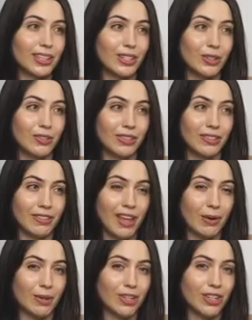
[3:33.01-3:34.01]
The derivative of
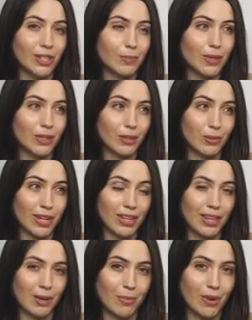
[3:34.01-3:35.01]
that would just be 3,
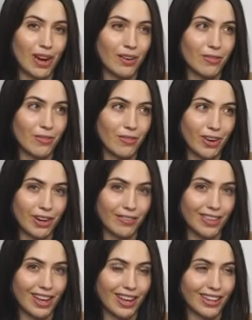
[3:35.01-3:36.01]
the number out in front
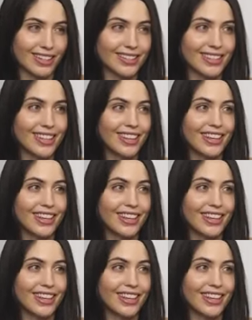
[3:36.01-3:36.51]
of the x.